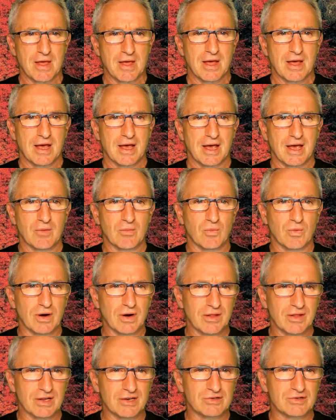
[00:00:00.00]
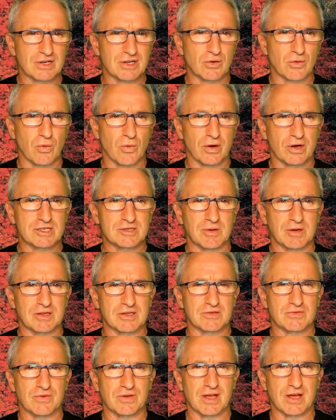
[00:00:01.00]
And one of the interesting quirks about
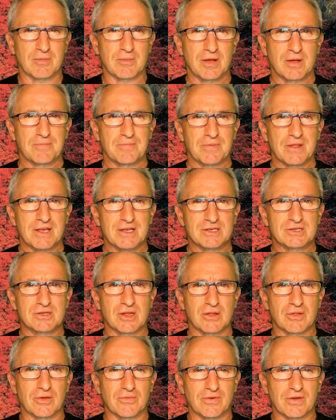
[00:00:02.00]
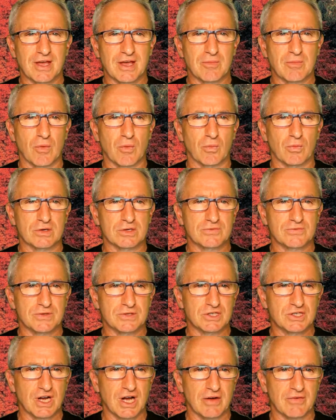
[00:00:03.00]
this VM is that the VM was for
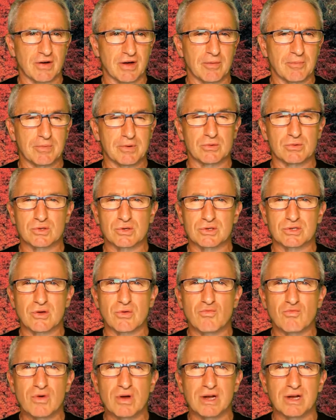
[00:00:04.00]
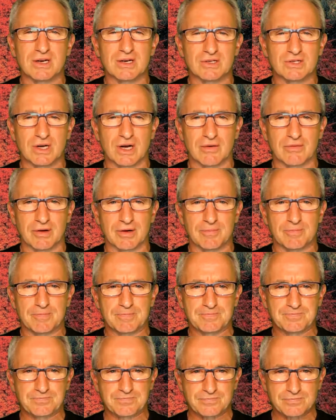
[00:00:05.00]
Java, but it was also written in Java.
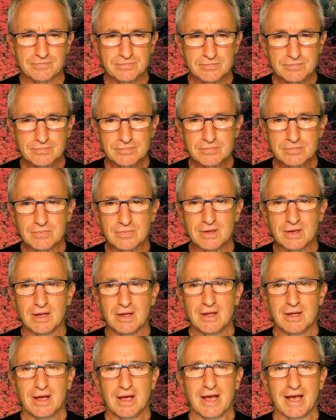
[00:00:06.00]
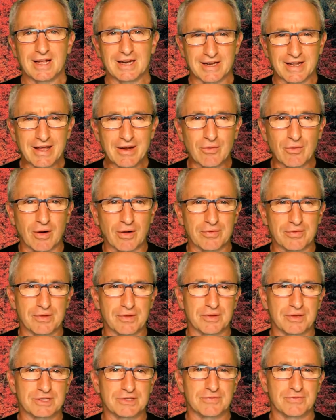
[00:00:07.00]
And later on,
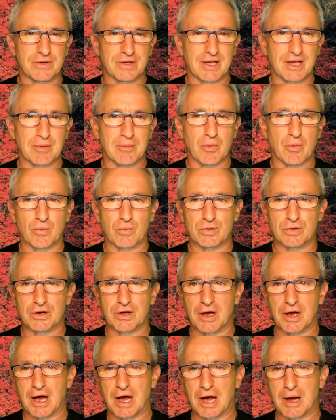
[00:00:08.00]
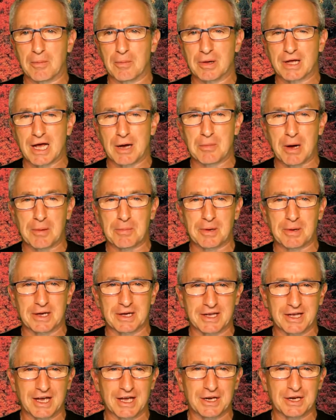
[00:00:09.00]
this VM would come up
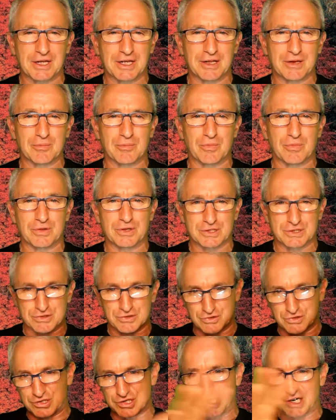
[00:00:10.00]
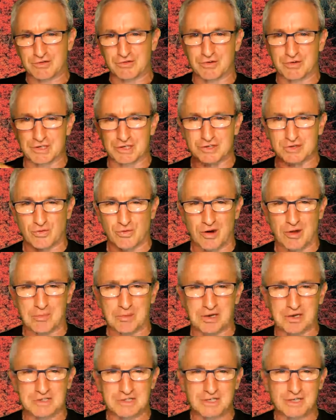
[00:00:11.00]
again in this trajectory of the story I'm
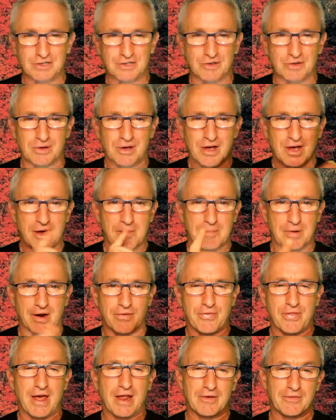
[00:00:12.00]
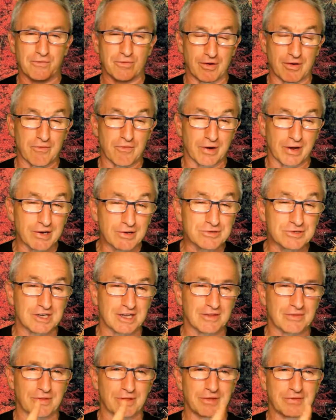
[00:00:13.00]
going to tell you. But I found it very, very
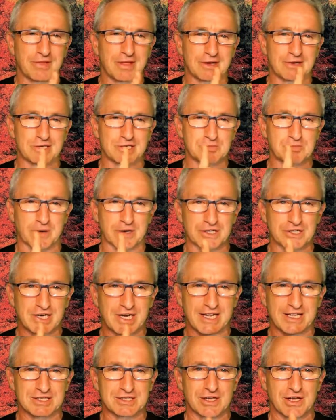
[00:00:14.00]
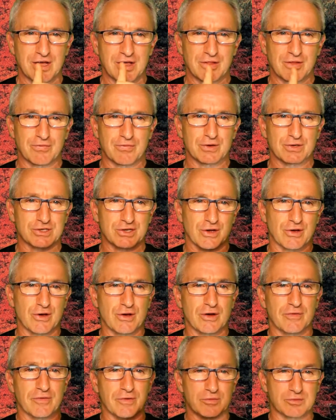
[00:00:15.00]
interesting that just by chance, the first I heard
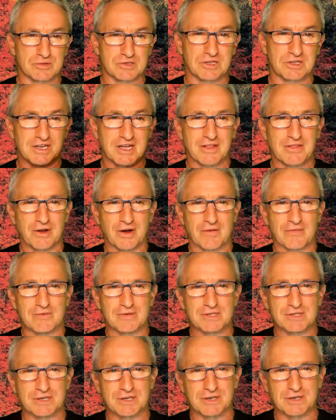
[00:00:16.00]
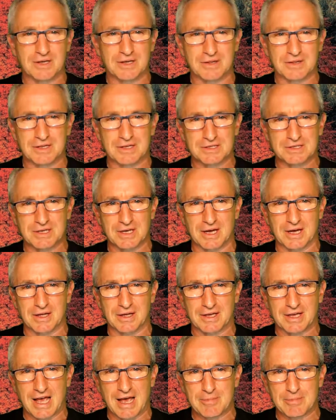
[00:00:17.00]
of it was on the day that I visited this
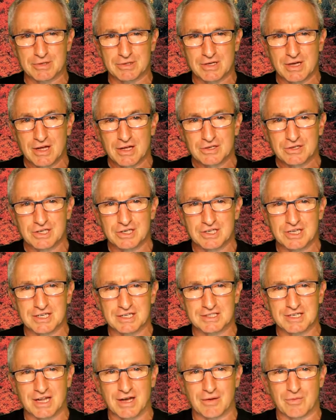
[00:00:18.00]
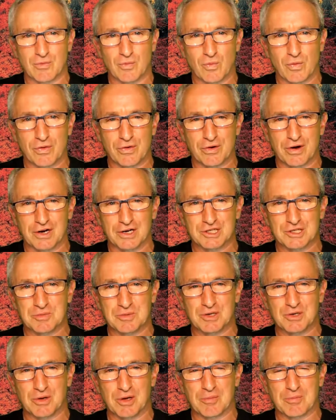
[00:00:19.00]
campus to test out whether or not I should be
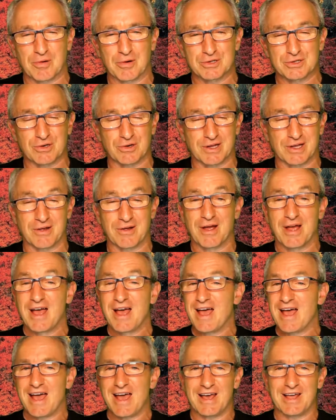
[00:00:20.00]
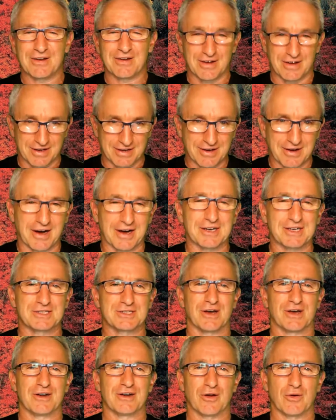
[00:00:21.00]
doing a postdoc here. And I
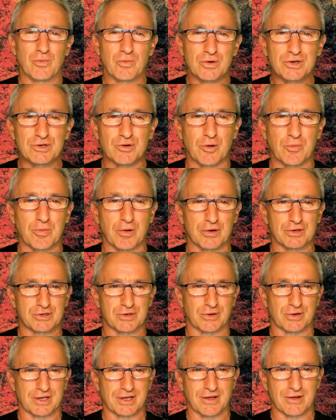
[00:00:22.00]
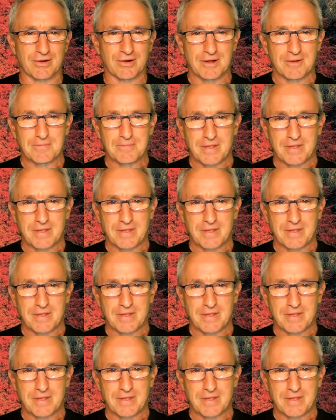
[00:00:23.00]
decided I would do a postdoc here.